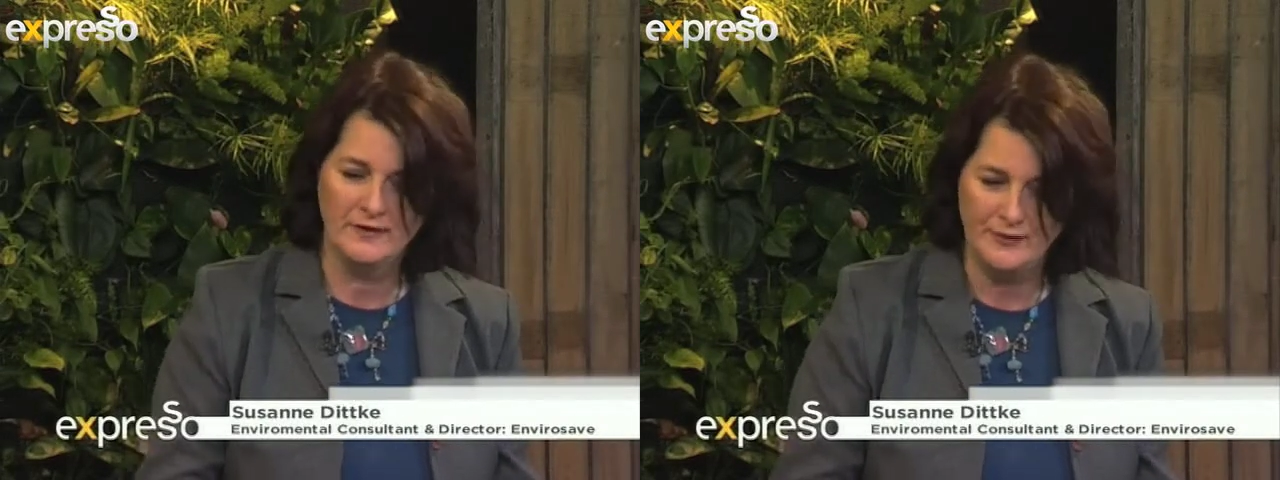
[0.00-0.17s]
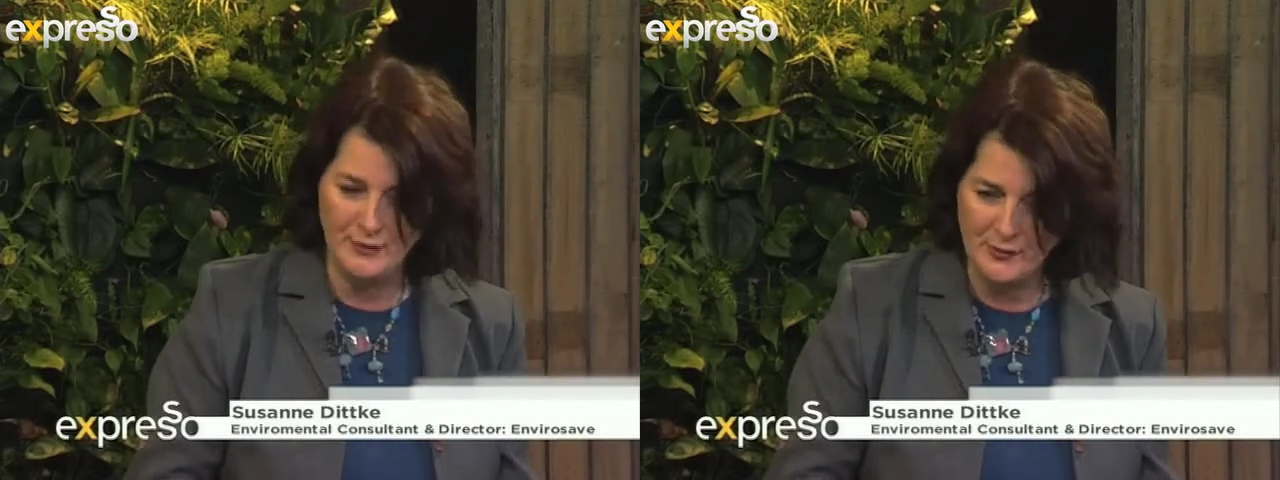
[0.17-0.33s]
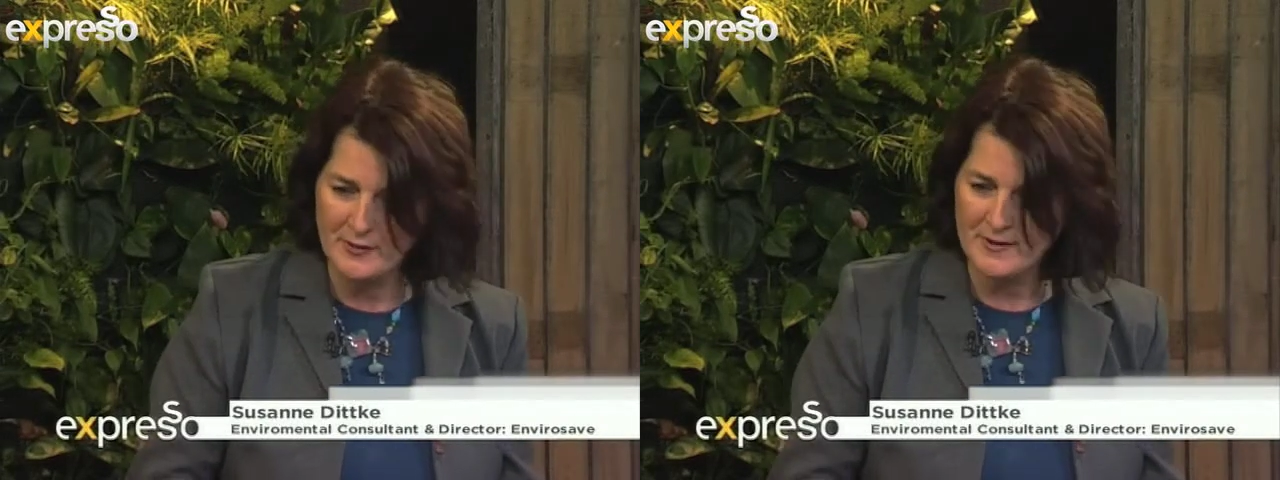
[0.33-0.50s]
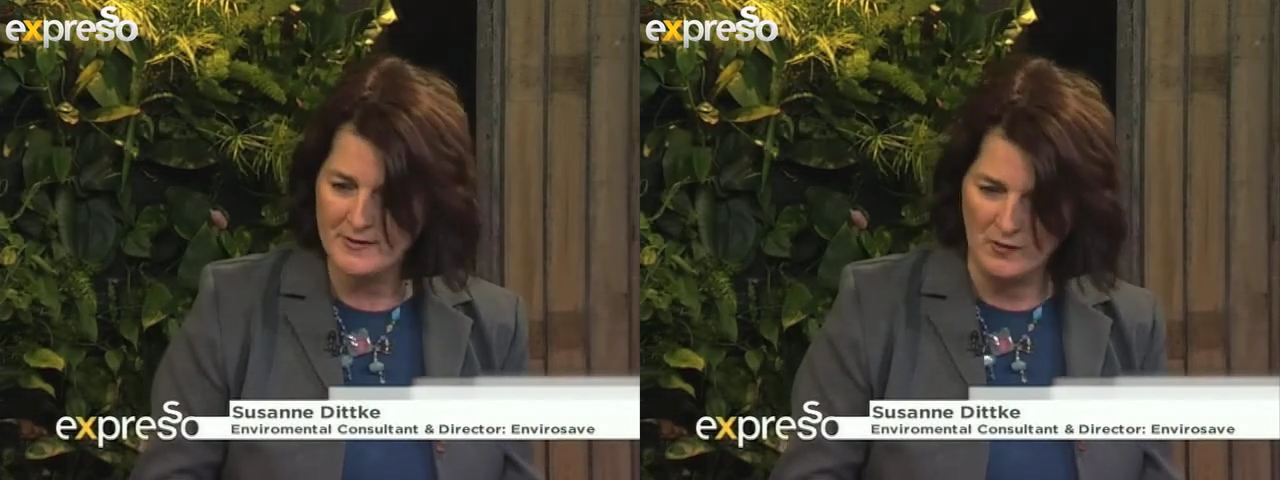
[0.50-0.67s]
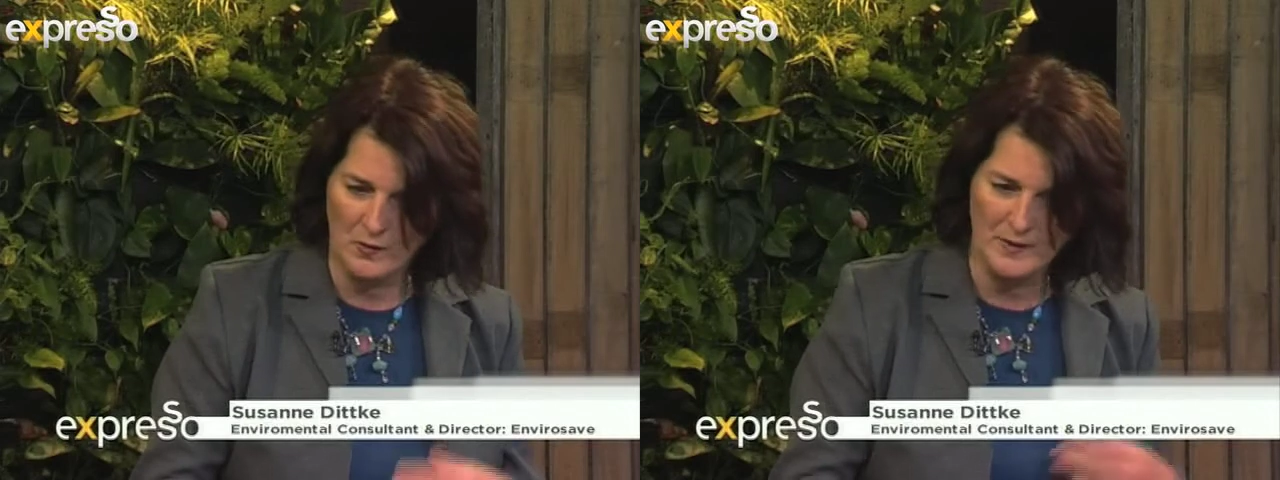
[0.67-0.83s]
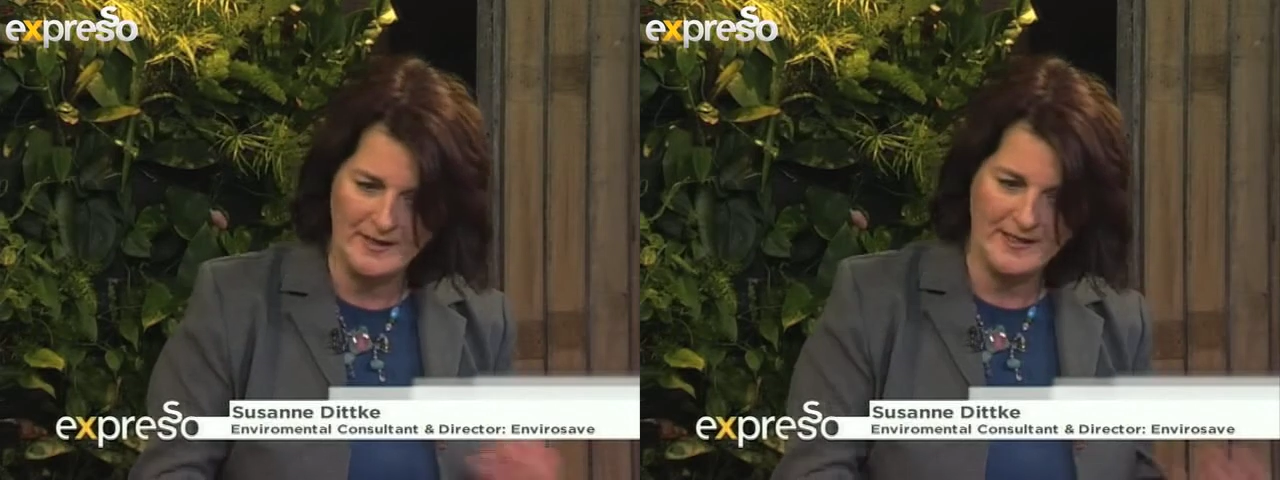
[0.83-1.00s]
use
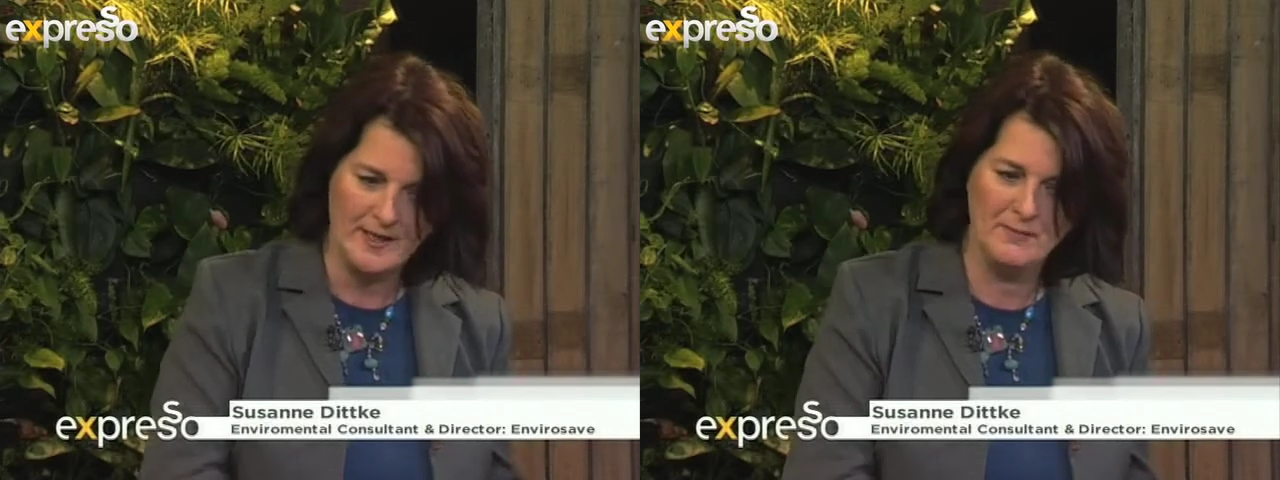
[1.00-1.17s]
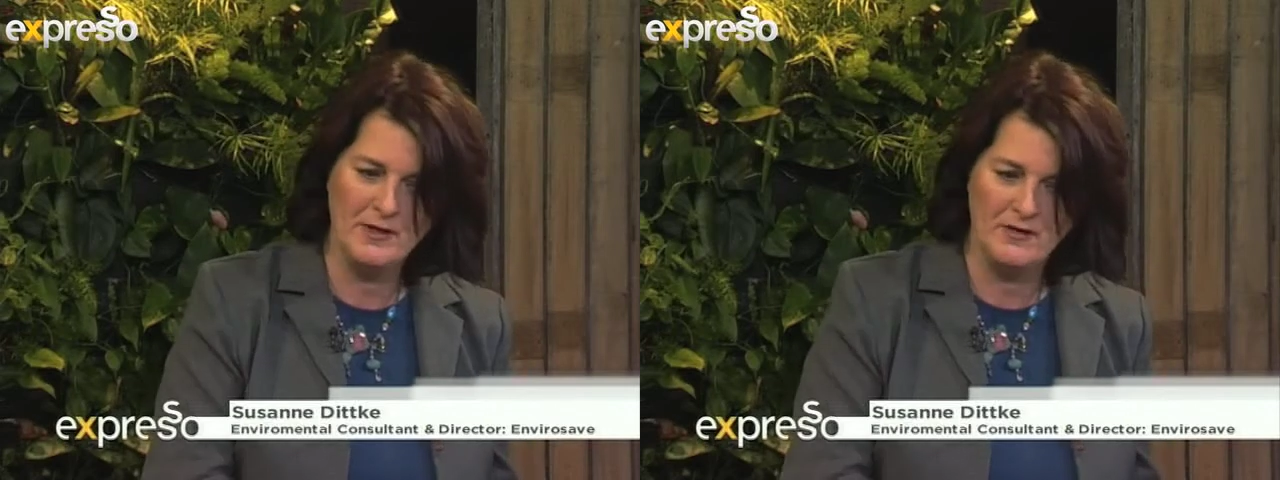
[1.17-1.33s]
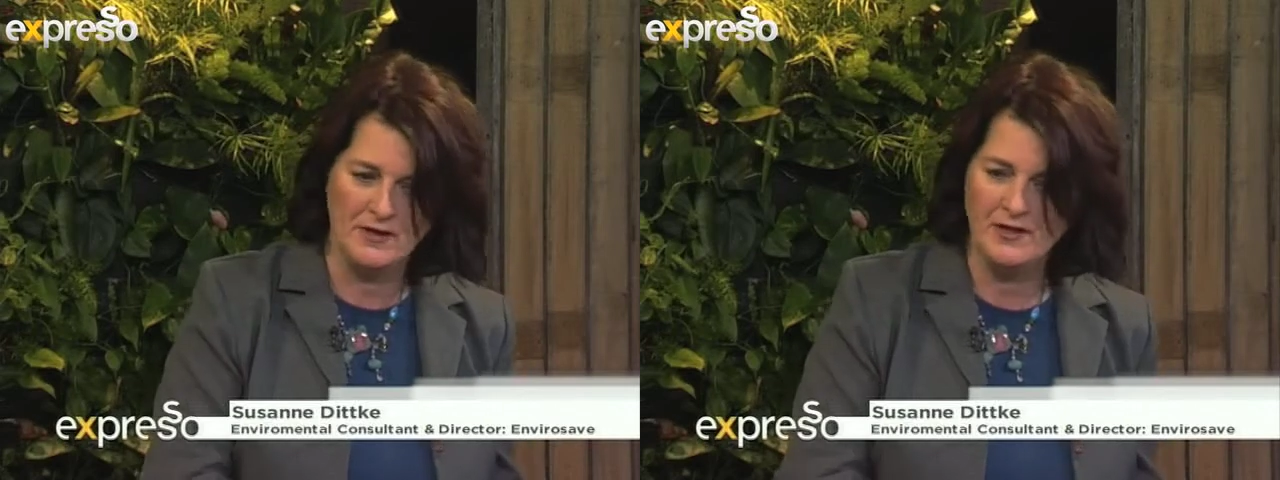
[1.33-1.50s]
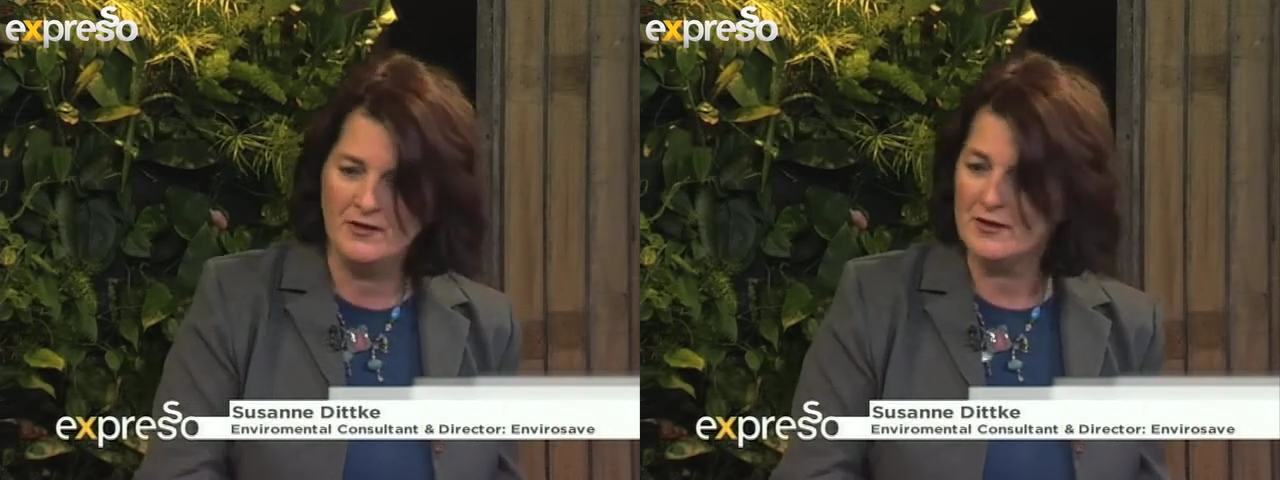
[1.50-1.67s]
or it can be not in